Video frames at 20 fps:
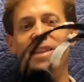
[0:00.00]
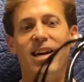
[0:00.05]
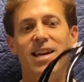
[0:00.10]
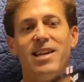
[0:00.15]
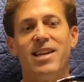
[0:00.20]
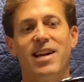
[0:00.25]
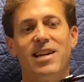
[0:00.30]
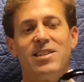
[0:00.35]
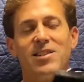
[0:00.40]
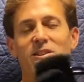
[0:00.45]

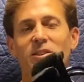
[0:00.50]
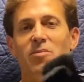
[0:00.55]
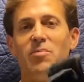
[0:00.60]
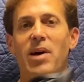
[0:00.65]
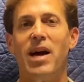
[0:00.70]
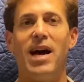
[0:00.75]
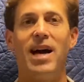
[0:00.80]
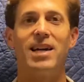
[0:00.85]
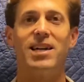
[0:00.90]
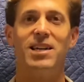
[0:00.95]
nice little
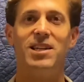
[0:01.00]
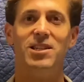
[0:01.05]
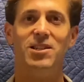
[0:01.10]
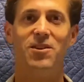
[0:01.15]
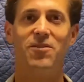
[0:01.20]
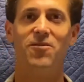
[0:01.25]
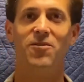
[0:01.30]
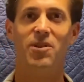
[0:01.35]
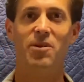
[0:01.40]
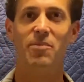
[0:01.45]
package
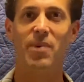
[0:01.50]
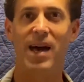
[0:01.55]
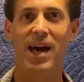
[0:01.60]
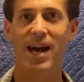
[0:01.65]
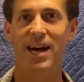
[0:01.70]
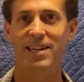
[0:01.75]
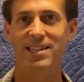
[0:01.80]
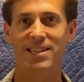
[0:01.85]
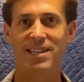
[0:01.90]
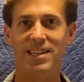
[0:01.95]
for the
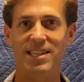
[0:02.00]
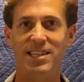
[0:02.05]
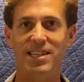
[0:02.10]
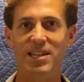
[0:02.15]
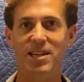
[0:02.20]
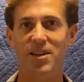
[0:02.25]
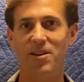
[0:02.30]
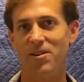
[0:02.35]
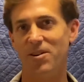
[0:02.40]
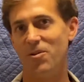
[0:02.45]
past
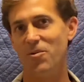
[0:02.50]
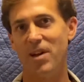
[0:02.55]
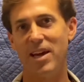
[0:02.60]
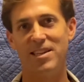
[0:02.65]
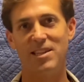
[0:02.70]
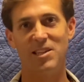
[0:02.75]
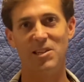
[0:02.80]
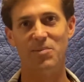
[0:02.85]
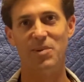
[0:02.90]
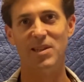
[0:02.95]
year
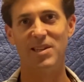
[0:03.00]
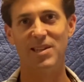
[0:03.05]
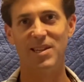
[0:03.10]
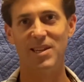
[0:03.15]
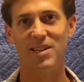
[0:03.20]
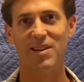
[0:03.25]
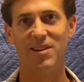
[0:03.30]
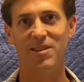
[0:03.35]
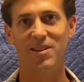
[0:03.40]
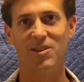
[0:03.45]
as it's been
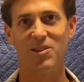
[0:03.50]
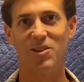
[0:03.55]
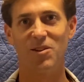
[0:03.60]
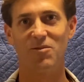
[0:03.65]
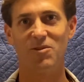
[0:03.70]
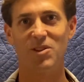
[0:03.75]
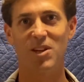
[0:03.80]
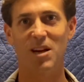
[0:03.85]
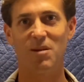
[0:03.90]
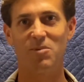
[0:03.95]
sitting on the surf
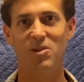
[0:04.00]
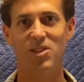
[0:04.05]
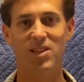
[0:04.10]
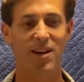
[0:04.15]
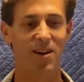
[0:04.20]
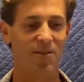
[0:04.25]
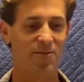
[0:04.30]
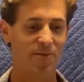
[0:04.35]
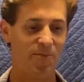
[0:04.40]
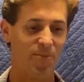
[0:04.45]
shop
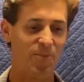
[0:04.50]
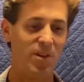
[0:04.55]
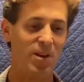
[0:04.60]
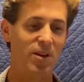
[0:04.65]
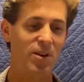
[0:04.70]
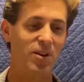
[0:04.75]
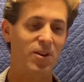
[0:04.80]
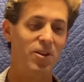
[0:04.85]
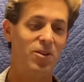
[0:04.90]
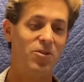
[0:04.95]
shelf.
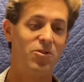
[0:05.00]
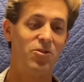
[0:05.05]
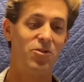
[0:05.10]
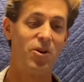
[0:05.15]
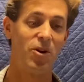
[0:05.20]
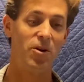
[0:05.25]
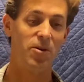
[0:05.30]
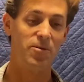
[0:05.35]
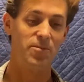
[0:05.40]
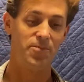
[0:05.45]

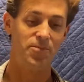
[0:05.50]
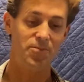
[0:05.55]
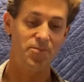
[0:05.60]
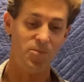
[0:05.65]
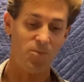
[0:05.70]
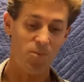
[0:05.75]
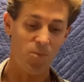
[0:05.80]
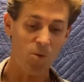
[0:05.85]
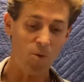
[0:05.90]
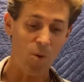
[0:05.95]
So
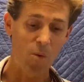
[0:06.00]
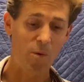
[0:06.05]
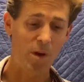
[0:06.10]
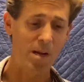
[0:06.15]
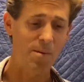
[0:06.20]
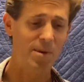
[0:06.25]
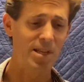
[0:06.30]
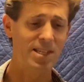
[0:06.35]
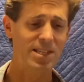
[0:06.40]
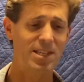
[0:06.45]
what
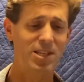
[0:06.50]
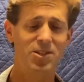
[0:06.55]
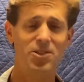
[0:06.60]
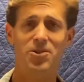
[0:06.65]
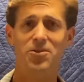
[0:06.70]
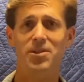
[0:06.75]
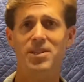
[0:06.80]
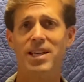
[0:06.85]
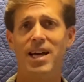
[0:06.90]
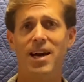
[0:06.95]
I'm going to teach
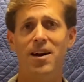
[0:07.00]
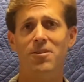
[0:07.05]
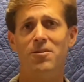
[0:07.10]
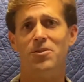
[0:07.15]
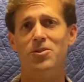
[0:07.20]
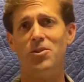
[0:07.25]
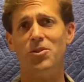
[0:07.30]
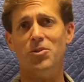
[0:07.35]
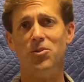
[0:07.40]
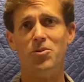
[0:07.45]
you is how
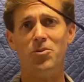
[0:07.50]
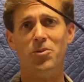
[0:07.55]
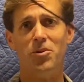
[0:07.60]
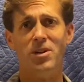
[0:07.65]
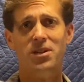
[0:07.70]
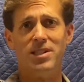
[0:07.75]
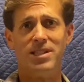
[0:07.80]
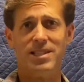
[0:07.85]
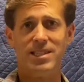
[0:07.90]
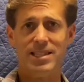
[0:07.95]
to
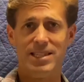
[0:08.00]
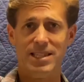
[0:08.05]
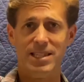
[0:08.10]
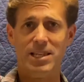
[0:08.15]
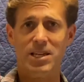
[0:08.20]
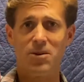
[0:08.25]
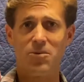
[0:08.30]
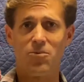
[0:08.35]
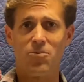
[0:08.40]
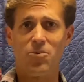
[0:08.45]

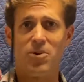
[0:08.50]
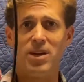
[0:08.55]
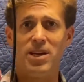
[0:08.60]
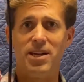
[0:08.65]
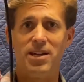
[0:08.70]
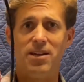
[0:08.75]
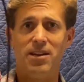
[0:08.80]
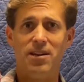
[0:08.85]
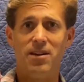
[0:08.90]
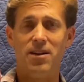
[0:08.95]
get
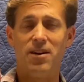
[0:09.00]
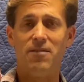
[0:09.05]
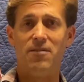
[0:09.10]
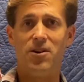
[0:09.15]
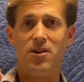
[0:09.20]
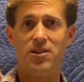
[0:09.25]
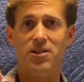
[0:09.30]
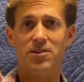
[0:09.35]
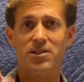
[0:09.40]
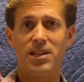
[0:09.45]
rid of
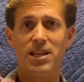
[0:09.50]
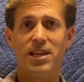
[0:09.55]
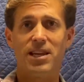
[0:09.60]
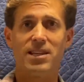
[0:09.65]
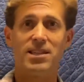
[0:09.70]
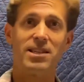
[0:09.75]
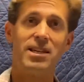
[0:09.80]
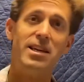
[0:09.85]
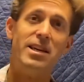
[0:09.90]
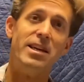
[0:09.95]
all those
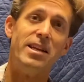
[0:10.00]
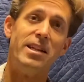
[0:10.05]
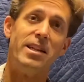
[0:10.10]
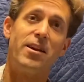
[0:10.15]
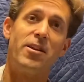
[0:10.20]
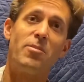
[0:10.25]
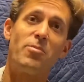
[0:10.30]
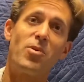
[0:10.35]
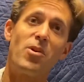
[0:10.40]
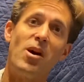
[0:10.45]
kinks.
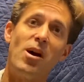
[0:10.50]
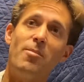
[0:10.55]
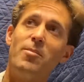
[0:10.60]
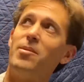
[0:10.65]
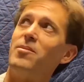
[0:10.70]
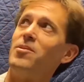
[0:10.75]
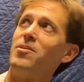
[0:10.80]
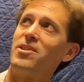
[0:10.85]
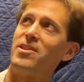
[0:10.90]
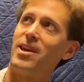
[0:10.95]
Now the
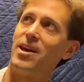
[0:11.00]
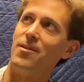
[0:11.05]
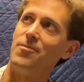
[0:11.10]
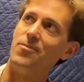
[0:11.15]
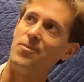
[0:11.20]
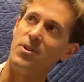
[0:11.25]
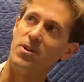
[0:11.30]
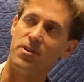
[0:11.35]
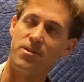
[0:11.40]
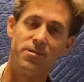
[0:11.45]
problem, you say,
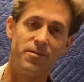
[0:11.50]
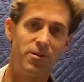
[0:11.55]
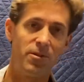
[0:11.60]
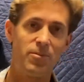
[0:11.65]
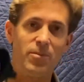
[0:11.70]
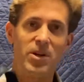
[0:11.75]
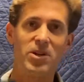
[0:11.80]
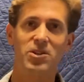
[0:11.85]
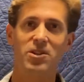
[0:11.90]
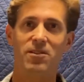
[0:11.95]

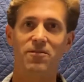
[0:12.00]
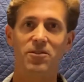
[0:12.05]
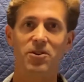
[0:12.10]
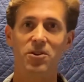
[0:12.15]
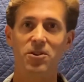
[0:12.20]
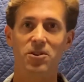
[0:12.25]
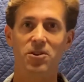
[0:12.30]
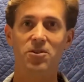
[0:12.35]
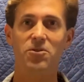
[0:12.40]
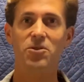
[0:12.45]
especially if
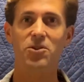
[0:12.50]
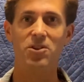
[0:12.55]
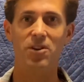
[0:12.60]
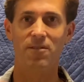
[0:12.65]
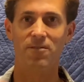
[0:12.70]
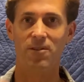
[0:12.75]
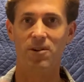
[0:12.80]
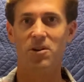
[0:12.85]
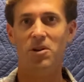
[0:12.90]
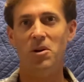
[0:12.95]
you're a new
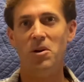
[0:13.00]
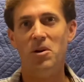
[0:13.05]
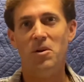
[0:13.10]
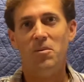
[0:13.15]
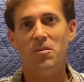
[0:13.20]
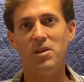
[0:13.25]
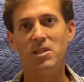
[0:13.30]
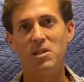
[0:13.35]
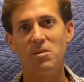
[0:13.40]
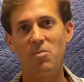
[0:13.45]
surfer,
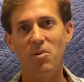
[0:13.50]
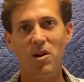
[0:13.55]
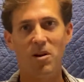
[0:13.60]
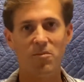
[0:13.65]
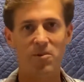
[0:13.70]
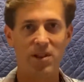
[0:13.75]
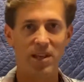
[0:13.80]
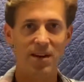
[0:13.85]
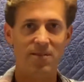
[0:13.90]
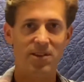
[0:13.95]
what's the problem
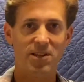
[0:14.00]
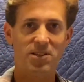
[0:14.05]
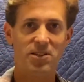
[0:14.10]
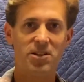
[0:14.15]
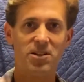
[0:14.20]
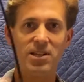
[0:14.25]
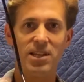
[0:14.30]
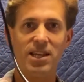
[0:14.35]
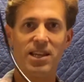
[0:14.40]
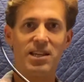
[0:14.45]
with having
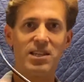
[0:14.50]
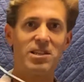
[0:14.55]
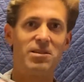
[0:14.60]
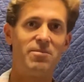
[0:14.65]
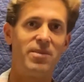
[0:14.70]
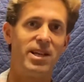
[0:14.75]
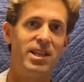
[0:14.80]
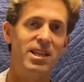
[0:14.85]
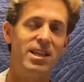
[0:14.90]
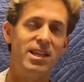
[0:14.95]
little kinks in
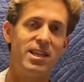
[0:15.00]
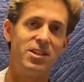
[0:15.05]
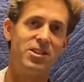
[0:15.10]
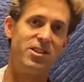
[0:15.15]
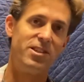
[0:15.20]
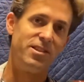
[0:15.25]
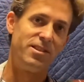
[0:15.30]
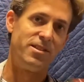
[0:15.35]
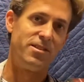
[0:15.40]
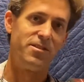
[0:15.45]
my
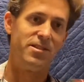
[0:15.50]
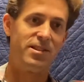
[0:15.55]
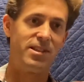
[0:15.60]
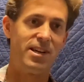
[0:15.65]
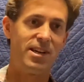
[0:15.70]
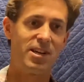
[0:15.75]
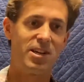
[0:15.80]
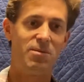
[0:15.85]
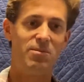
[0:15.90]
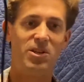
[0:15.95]
leash? It's
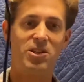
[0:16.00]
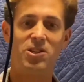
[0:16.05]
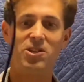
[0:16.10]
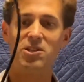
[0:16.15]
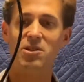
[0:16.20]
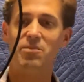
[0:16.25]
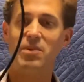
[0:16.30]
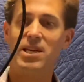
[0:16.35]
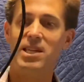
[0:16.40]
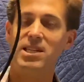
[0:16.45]
not going to be
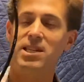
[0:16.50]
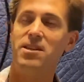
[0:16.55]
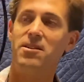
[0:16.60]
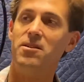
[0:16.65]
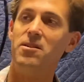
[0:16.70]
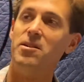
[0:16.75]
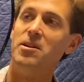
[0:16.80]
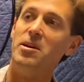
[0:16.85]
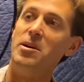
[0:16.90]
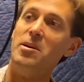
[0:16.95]
such a big
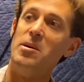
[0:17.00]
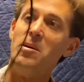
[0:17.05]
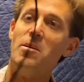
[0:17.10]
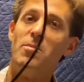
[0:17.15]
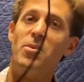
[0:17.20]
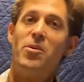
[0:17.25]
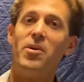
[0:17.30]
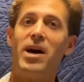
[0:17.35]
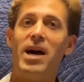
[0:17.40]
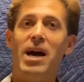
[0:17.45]
deal.
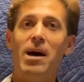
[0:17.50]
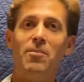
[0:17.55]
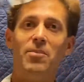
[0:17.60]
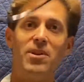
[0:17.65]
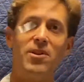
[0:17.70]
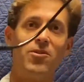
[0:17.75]
But what happens